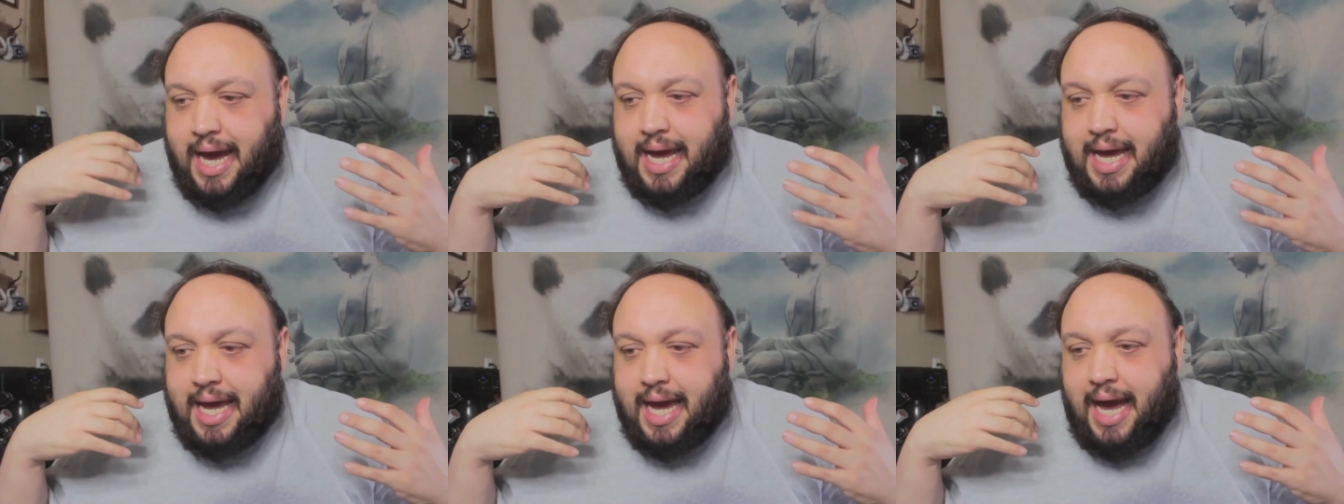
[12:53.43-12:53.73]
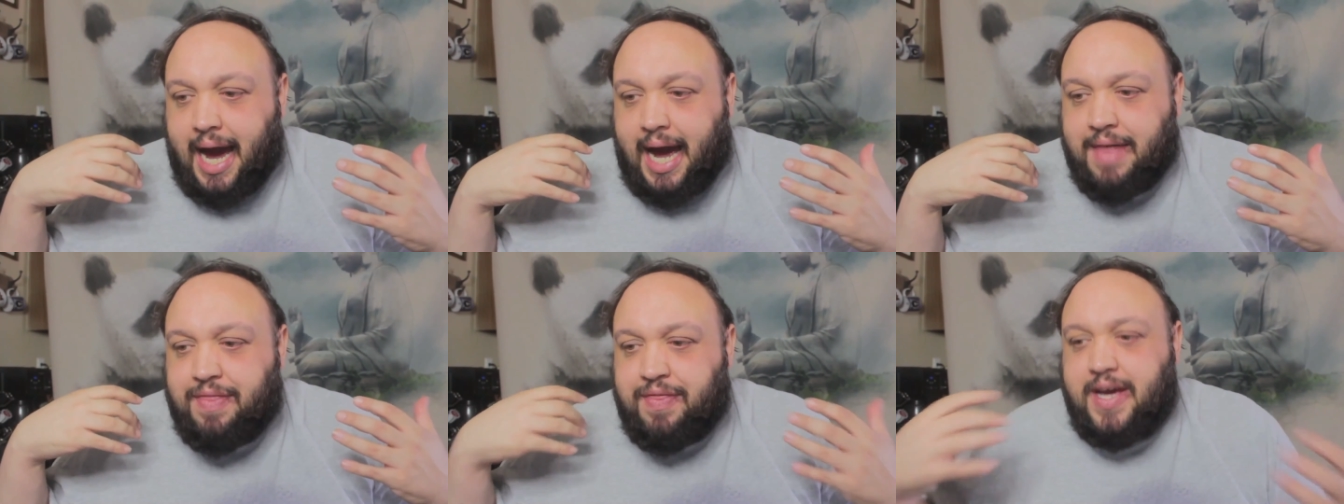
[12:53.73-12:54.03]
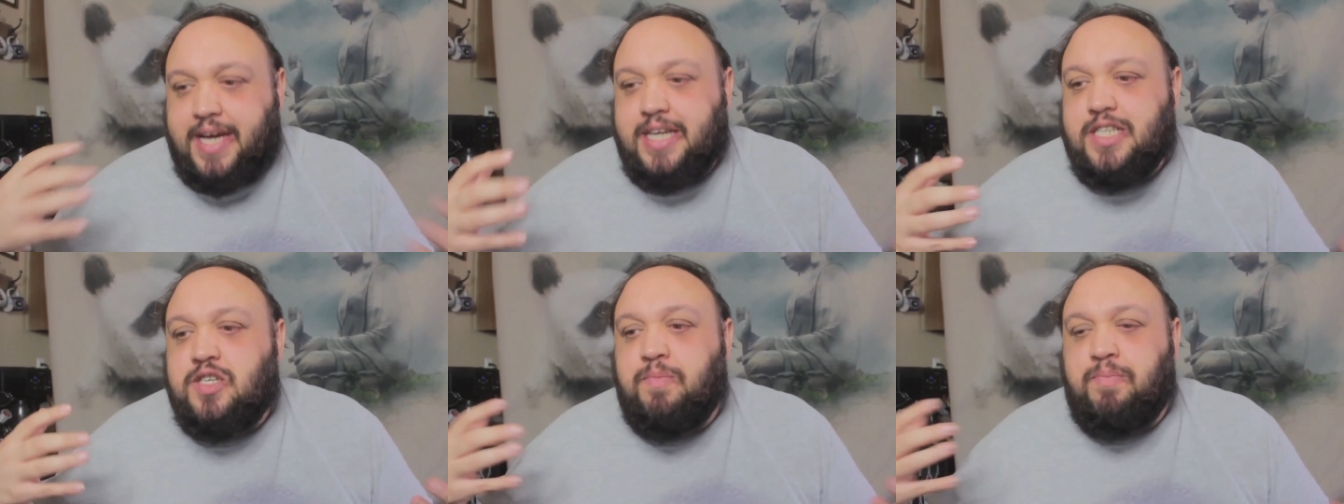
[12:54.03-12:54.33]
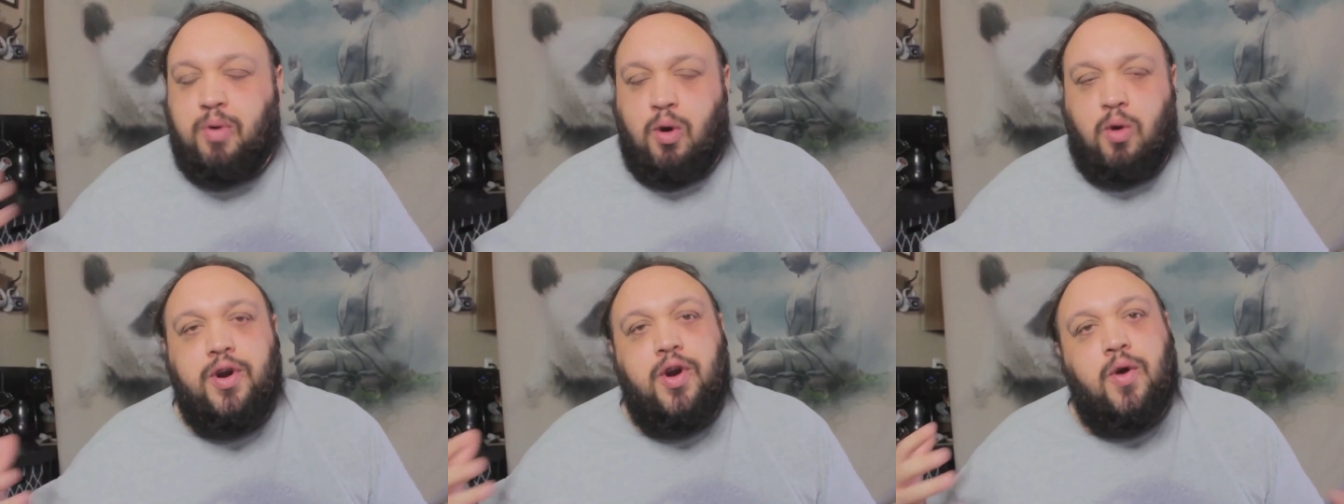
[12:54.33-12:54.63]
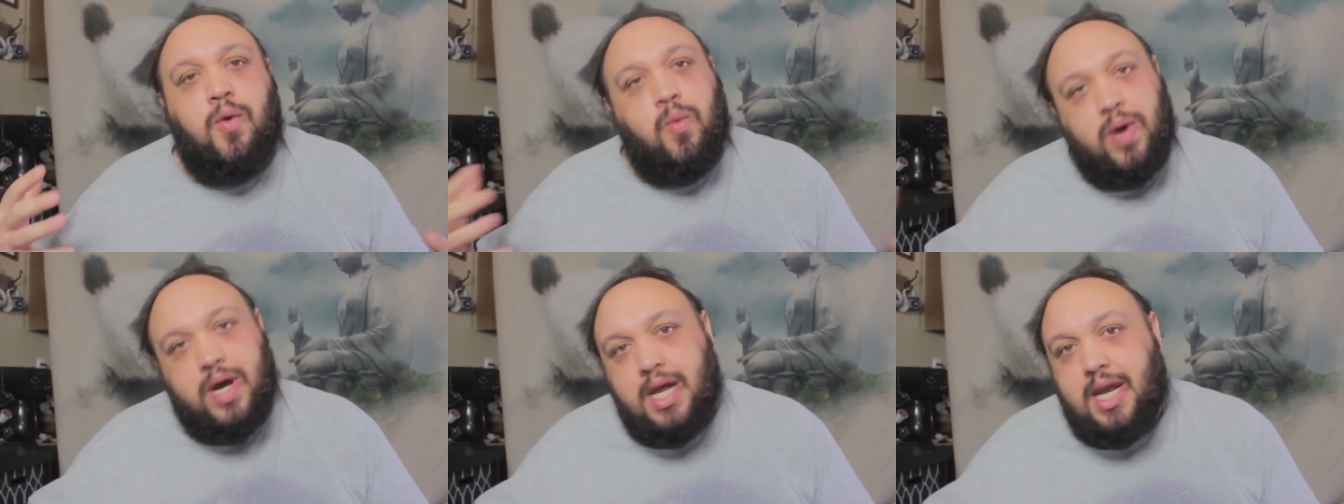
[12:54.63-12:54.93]
like, I think it's
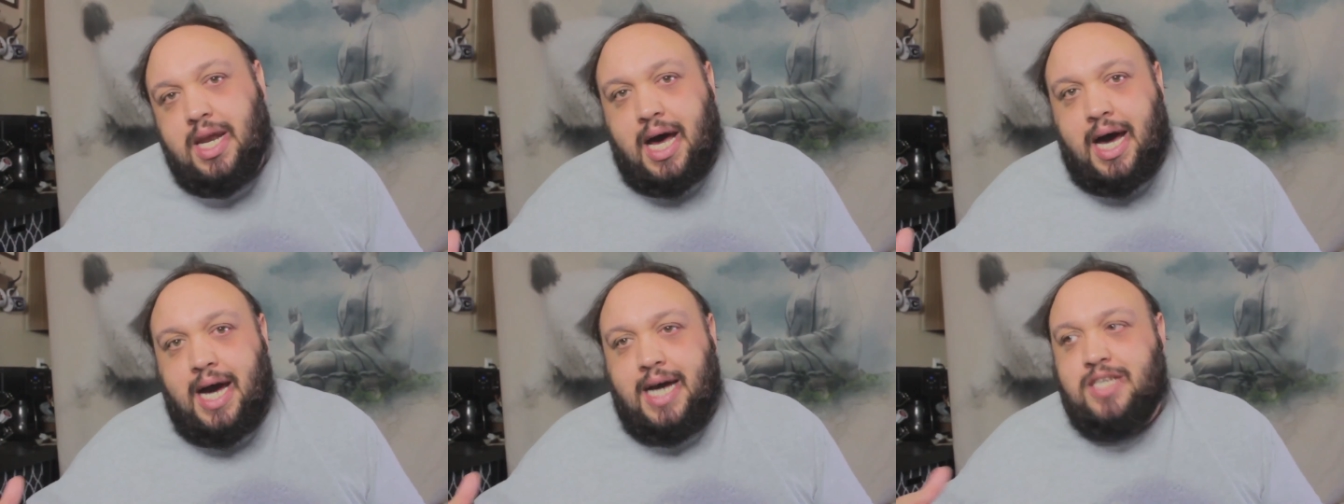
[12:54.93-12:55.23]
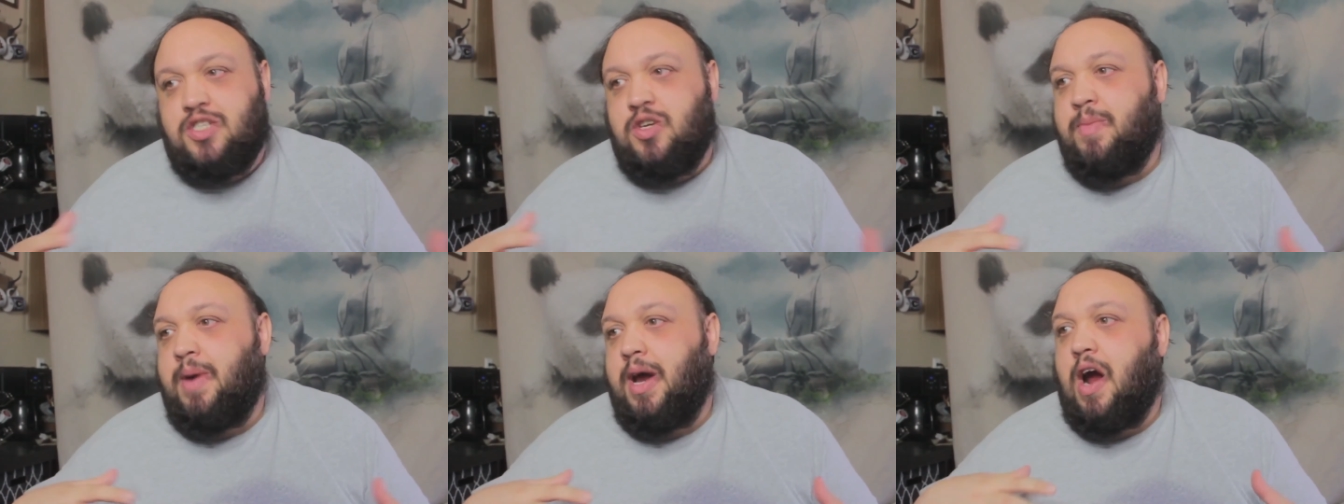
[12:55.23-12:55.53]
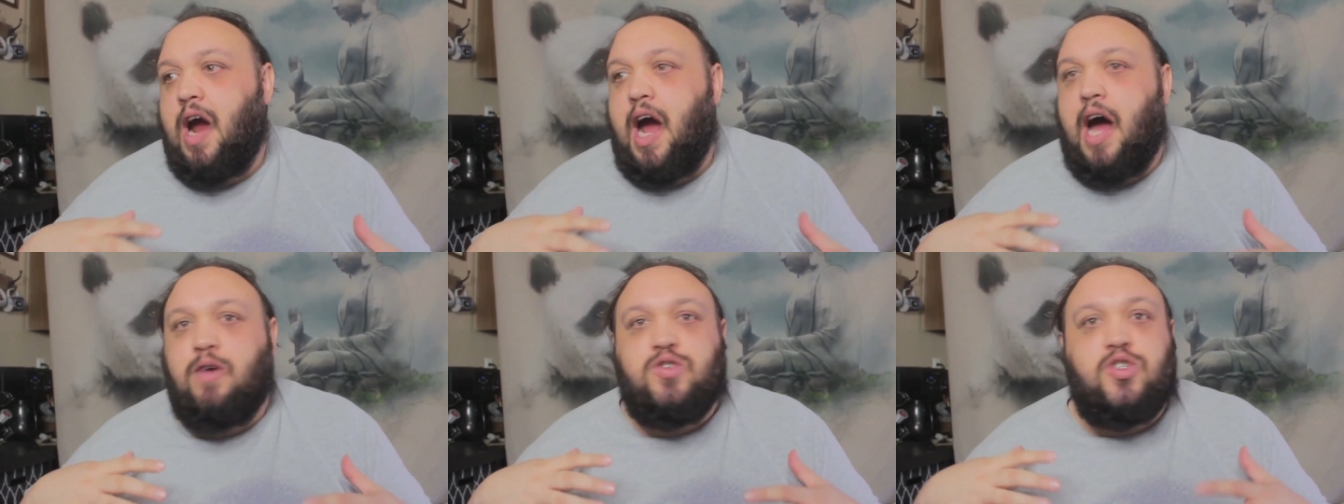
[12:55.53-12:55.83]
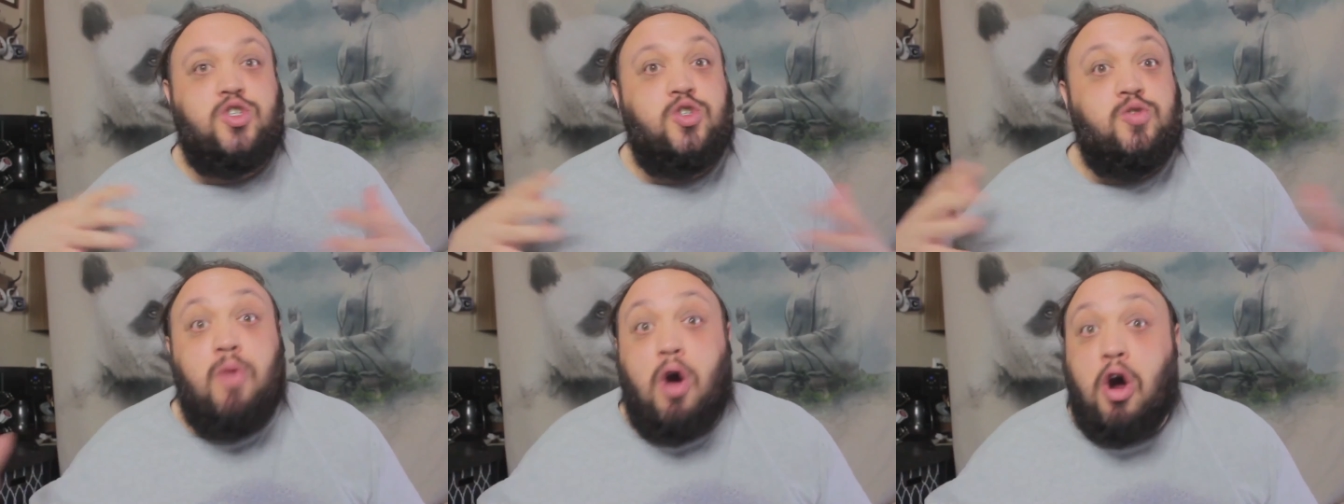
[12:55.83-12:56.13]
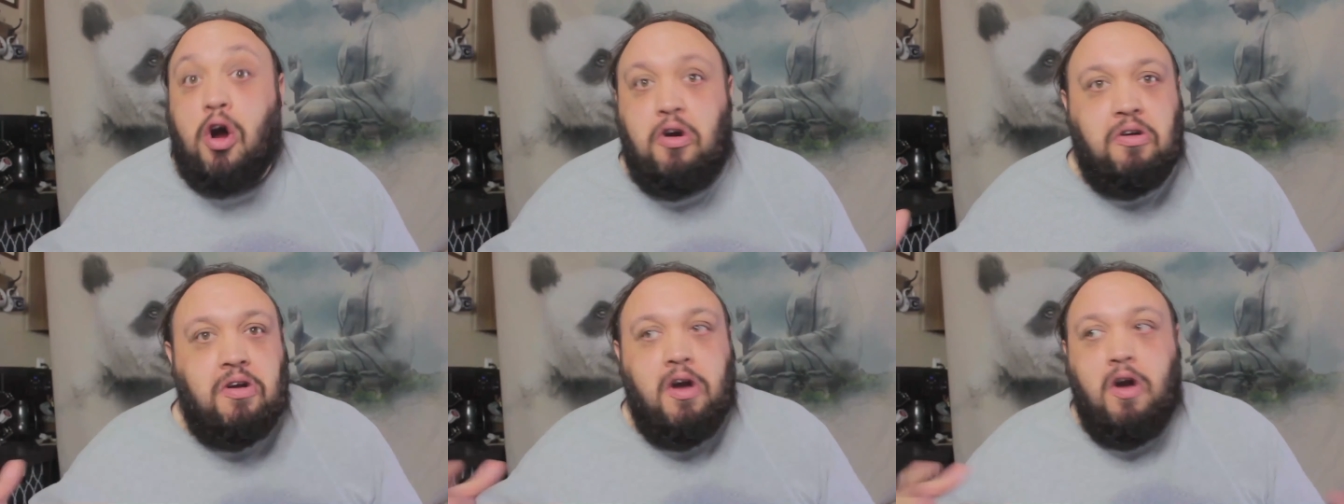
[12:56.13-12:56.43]
important to realize no matter how
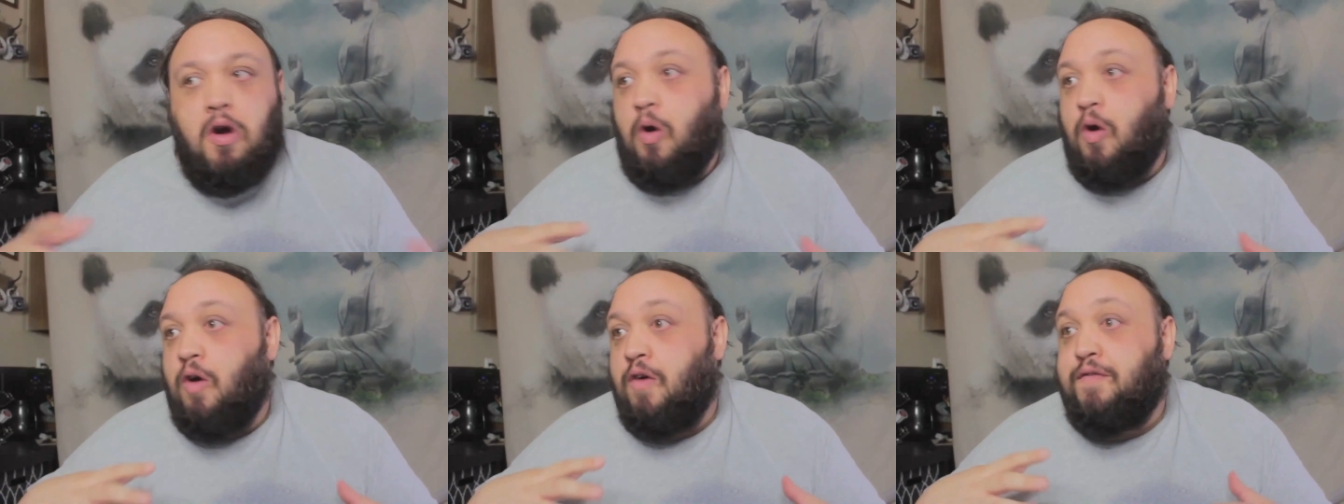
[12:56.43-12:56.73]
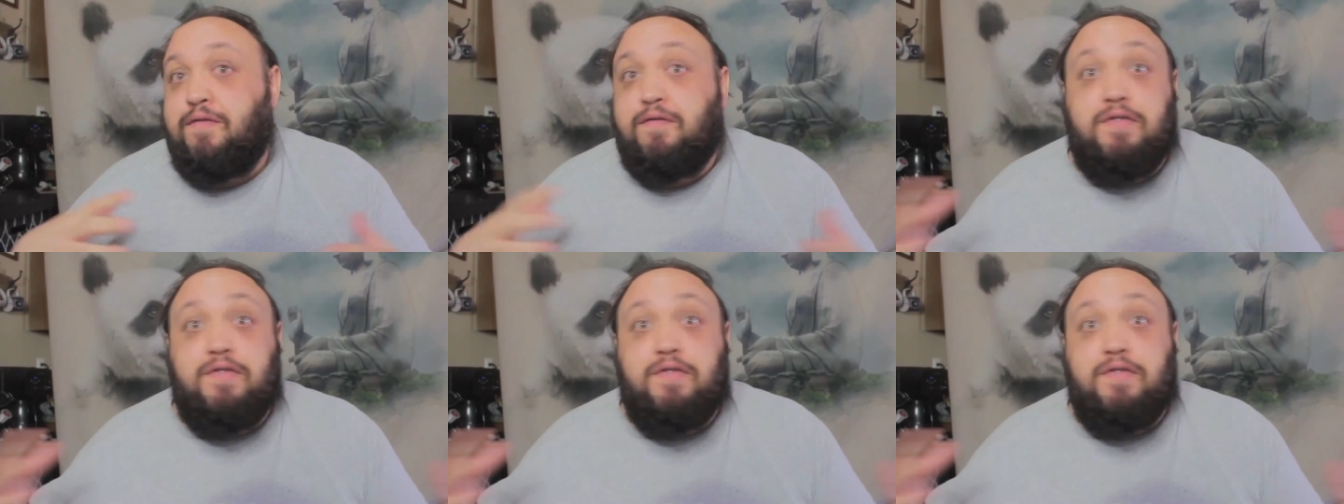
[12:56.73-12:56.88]
smart